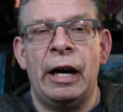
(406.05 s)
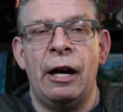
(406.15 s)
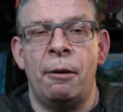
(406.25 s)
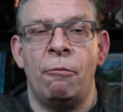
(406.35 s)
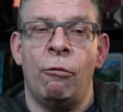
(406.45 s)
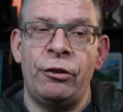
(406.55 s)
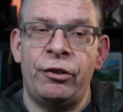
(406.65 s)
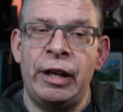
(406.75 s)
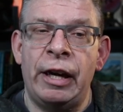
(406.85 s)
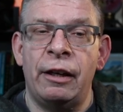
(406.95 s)

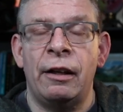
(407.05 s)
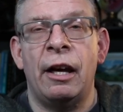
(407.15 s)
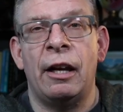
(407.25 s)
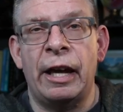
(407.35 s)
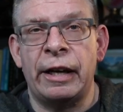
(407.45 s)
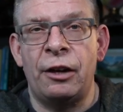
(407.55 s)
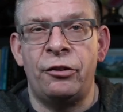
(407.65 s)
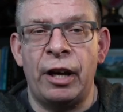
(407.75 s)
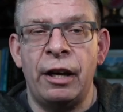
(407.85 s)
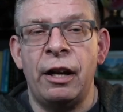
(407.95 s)
Once again, like I
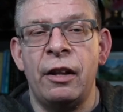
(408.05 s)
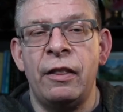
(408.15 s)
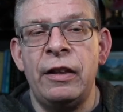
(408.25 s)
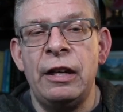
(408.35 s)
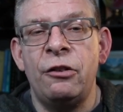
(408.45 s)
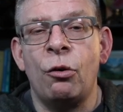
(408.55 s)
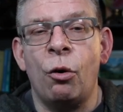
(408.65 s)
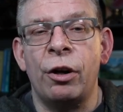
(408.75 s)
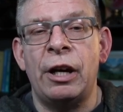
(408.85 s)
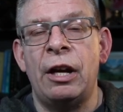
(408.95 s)
said, these
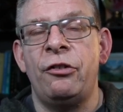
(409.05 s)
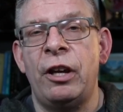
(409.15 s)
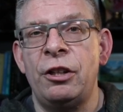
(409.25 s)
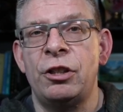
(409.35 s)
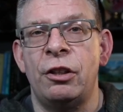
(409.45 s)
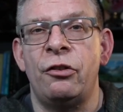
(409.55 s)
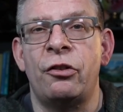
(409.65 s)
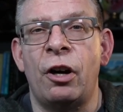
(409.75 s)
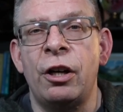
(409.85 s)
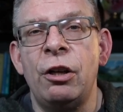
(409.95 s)

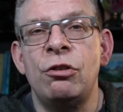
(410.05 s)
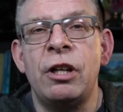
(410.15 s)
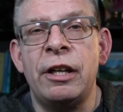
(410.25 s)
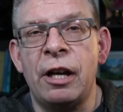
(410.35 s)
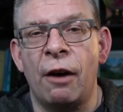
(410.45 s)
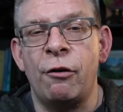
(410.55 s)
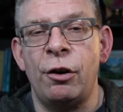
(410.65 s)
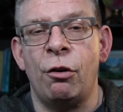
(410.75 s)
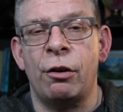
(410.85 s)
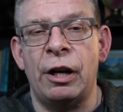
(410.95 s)
organizations are usually
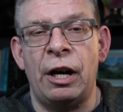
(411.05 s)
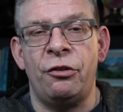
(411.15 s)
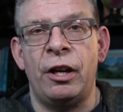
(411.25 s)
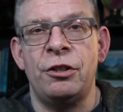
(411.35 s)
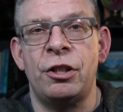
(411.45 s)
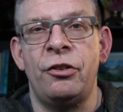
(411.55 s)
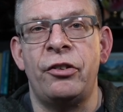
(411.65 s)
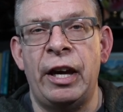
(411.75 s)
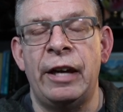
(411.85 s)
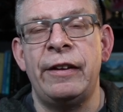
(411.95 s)
governed
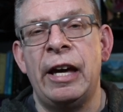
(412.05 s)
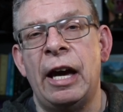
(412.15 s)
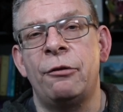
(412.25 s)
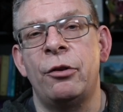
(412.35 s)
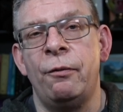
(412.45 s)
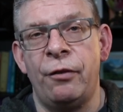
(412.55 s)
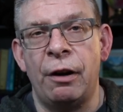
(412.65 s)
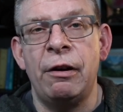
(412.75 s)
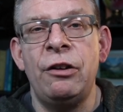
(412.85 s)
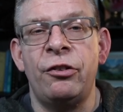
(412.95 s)
organizations, and they have some
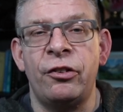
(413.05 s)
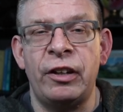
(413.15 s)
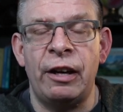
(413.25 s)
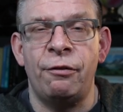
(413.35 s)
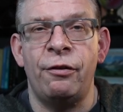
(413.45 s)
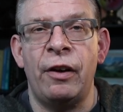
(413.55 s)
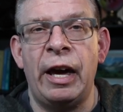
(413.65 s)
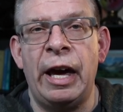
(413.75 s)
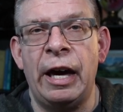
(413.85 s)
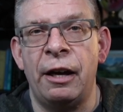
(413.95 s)
very stiff
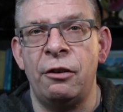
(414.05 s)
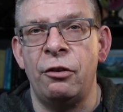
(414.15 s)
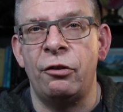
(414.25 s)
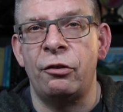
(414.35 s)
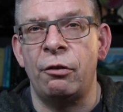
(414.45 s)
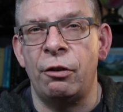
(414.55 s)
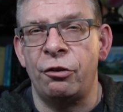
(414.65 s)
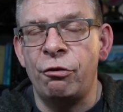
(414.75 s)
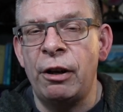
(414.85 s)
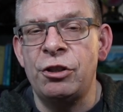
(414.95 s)
and
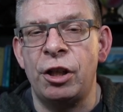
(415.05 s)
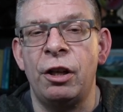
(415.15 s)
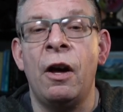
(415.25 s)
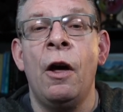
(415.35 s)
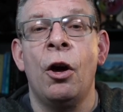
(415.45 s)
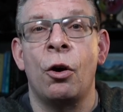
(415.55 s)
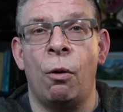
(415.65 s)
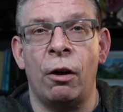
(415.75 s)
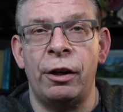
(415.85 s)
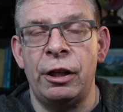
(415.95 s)
stringent
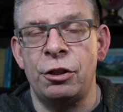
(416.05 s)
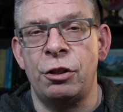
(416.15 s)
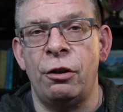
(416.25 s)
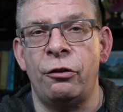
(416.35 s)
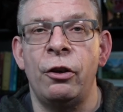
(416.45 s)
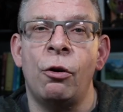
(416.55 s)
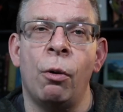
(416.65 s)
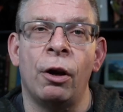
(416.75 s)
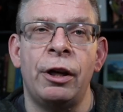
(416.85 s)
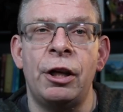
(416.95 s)
quality assurance and
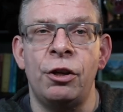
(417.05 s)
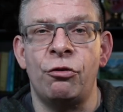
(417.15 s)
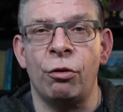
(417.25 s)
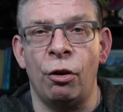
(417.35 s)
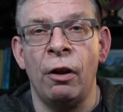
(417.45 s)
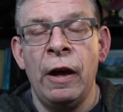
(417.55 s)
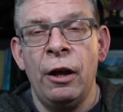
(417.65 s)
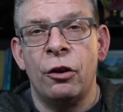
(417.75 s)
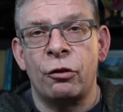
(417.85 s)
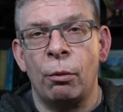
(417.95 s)
quality control.
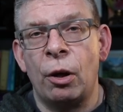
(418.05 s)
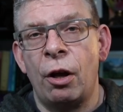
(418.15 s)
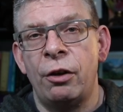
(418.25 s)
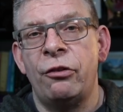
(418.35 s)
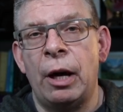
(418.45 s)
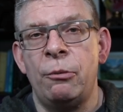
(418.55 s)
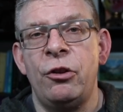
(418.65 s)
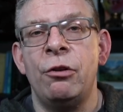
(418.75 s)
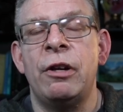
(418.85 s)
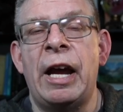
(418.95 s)
So a lot of
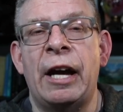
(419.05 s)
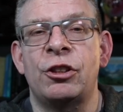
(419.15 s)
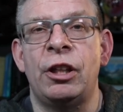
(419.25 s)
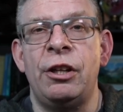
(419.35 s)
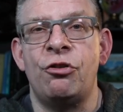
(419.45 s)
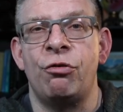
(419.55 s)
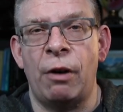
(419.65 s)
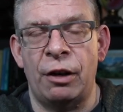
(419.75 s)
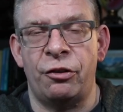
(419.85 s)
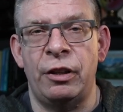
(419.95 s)
times you can actually
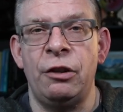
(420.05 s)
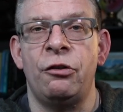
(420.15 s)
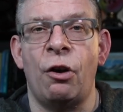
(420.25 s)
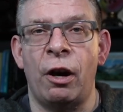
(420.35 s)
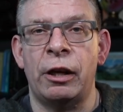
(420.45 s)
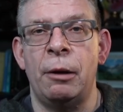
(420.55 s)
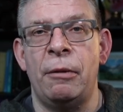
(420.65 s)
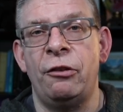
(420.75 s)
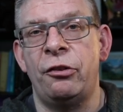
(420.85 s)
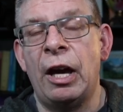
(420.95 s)
trust these
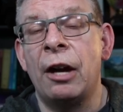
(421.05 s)
documents